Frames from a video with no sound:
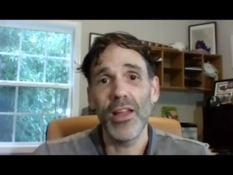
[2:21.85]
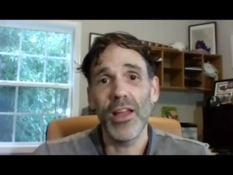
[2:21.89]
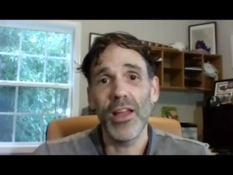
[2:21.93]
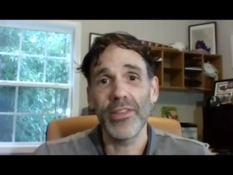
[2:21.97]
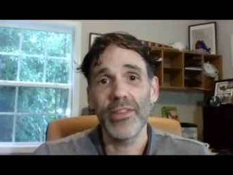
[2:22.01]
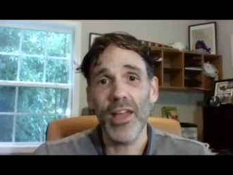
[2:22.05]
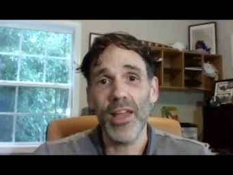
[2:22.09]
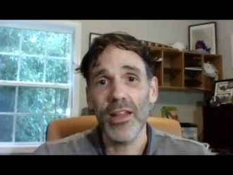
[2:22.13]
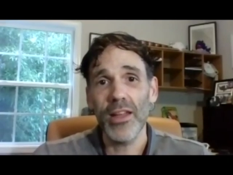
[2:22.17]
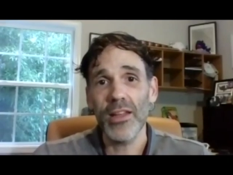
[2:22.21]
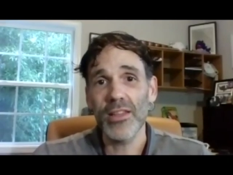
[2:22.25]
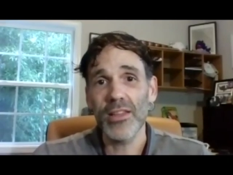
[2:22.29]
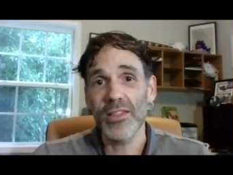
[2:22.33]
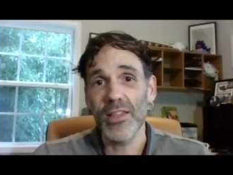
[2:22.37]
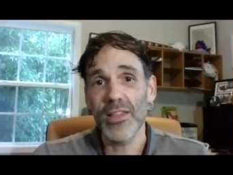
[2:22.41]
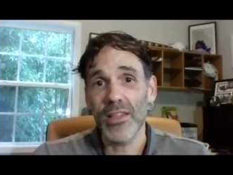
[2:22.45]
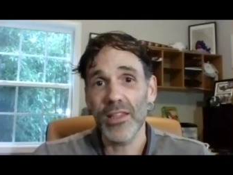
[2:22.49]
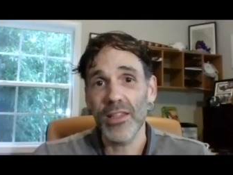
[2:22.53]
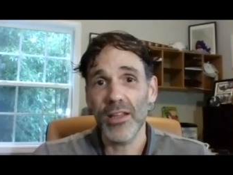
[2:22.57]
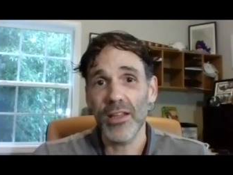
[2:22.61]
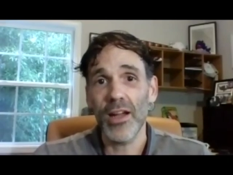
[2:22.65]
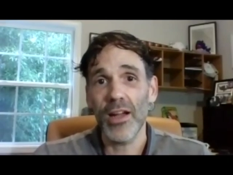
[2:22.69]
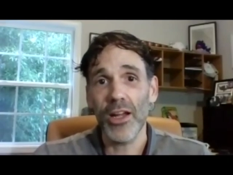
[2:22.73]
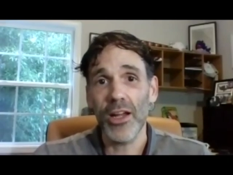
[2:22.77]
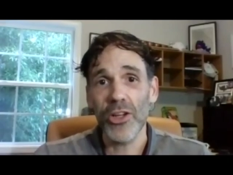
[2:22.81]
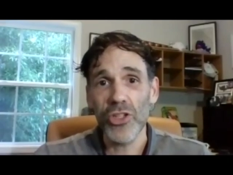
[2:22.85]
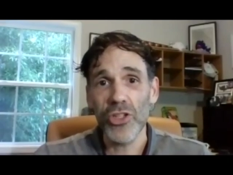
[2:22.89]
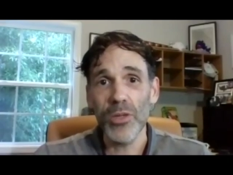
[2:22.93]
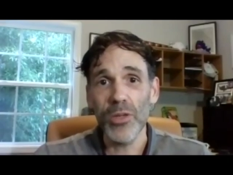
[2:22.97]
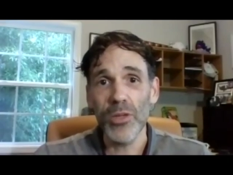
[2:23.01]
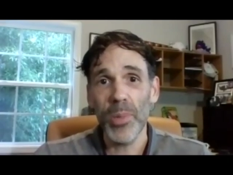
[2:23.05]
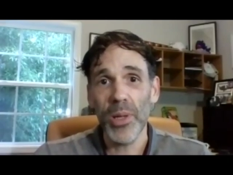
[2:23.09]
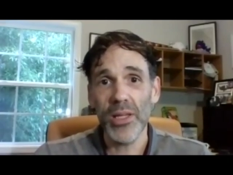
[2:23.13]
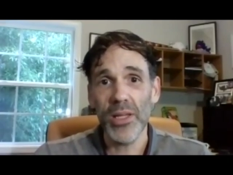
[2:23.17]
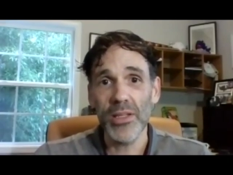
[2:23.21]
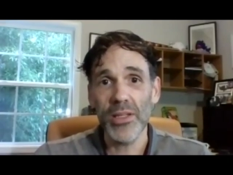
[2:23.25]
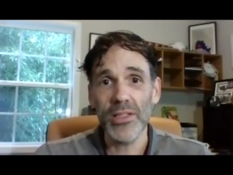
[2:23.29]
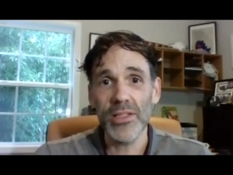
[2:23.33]
And that is that they're actually
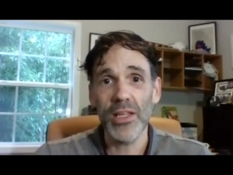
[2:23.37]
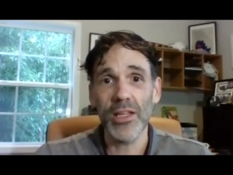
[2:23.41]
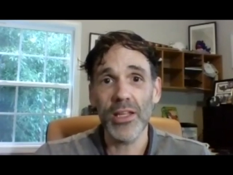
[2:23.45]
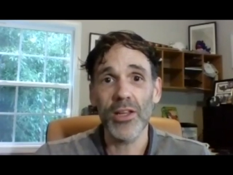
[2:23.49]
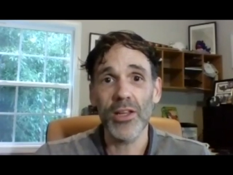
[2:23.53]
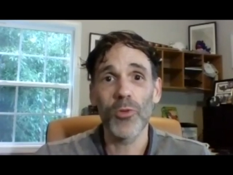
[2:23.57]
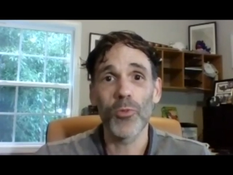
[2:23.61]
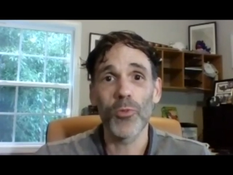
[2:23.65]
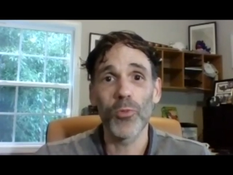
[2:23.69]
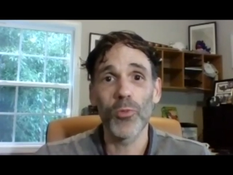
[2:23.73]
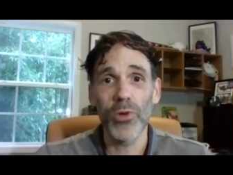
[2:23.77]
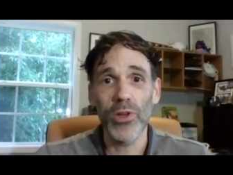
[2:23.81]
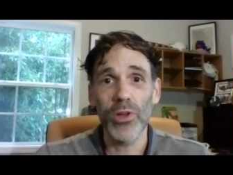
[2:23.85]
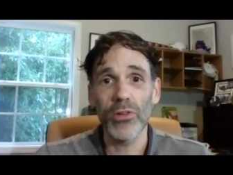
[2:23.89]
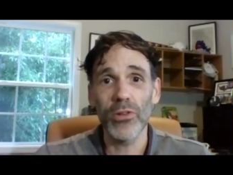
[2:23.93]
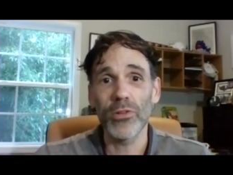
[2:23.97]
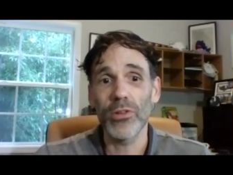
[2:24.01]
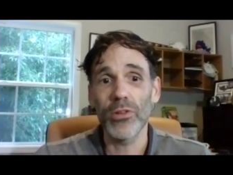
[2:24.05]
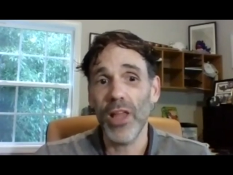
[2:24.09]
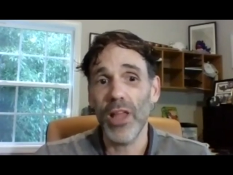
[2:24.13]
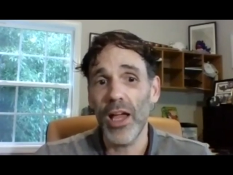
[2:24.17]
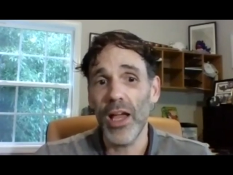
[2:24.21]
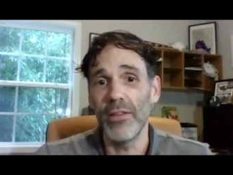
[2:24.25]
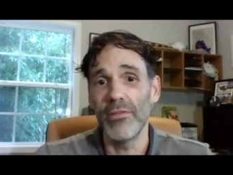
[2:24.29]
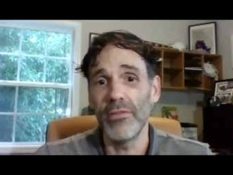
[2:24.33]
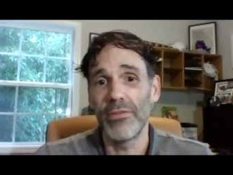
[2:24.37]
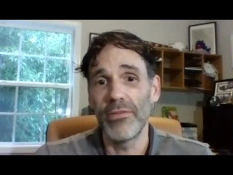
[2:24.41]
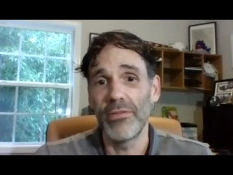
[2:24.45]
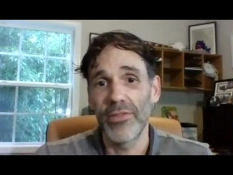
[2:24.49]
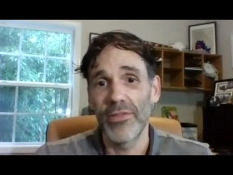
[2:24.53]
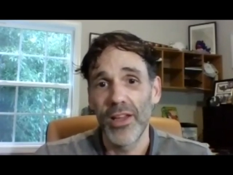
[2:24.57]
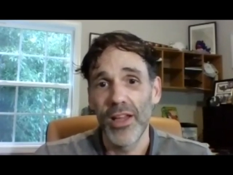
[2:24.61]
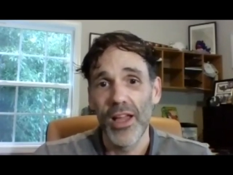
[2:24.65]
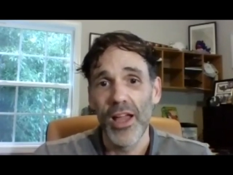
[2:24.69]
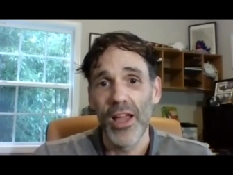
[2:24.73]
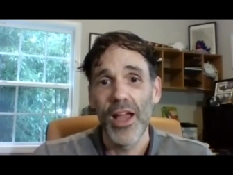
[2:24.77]
painting real life,